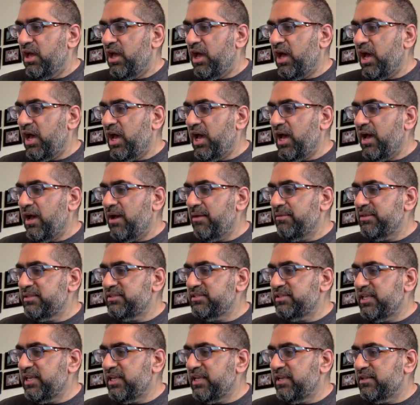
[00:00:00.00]

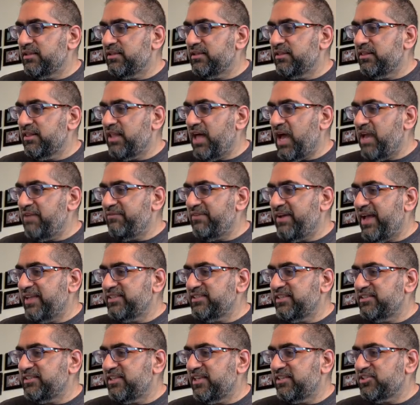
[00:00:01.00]
Let's see. Live
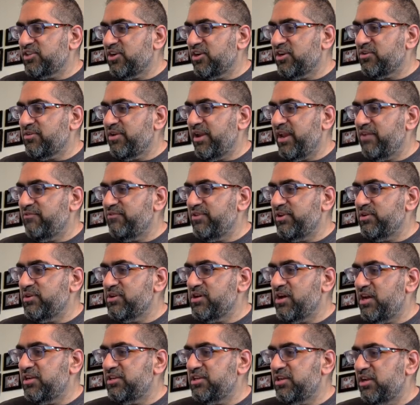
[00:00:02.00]
Assets has started creating video
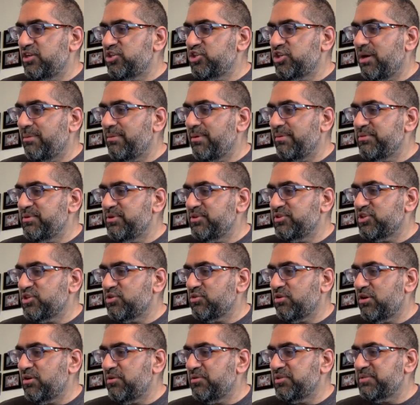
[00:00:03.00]
content on job opportunities
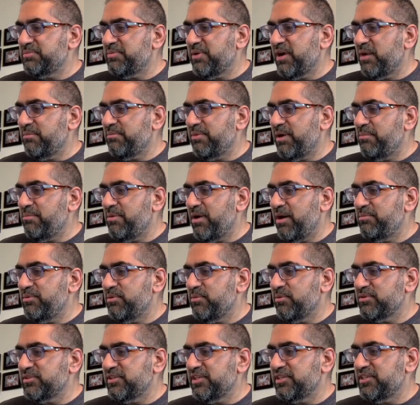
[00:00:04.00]
in Toronto, inspired by
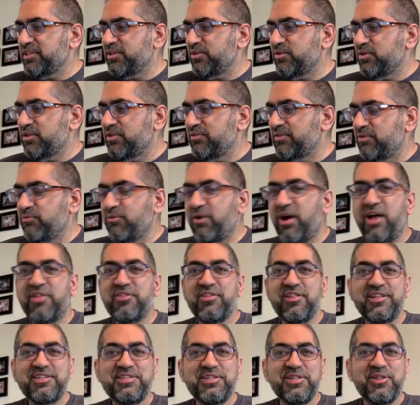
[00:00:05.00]
Bobby Umar's LinkedIn Local event. Wow,
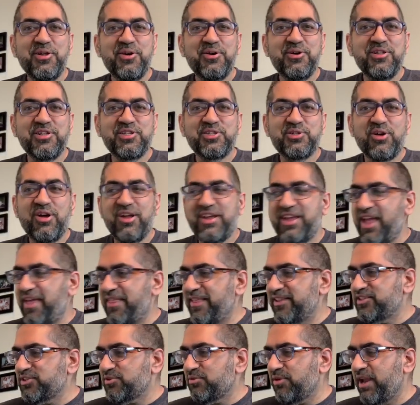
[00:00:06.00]
the LinkedIn Local in Toronto.
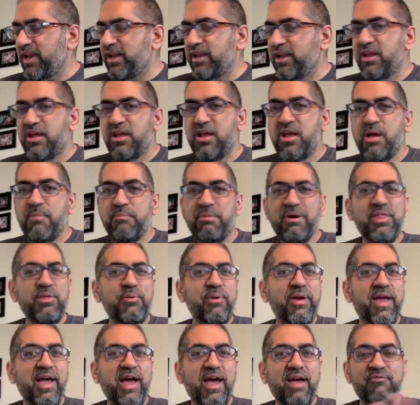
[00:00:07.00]
Yeah, that's great. By the
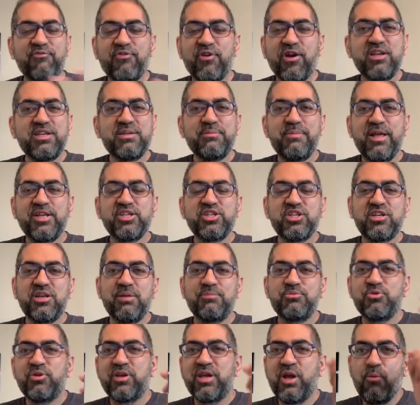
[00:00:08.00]
way, I forgot to mention,
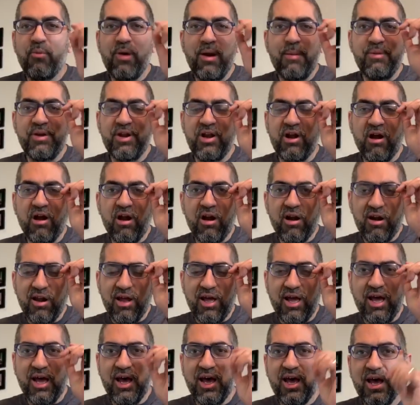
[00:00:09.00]
I'm doing a
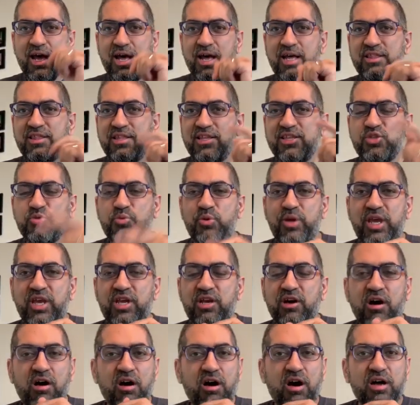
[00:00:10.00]
webinar this
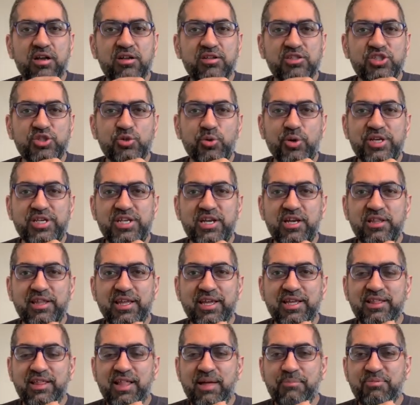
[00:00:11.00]
week on
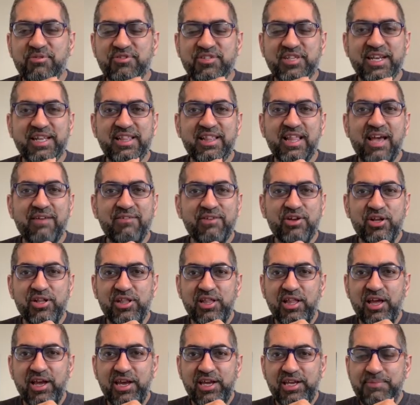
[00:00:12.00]
storytelling, presenting live and
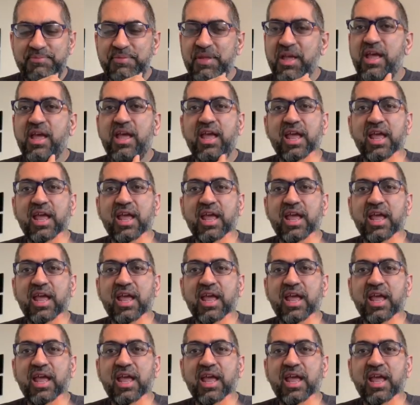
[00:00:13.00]
online.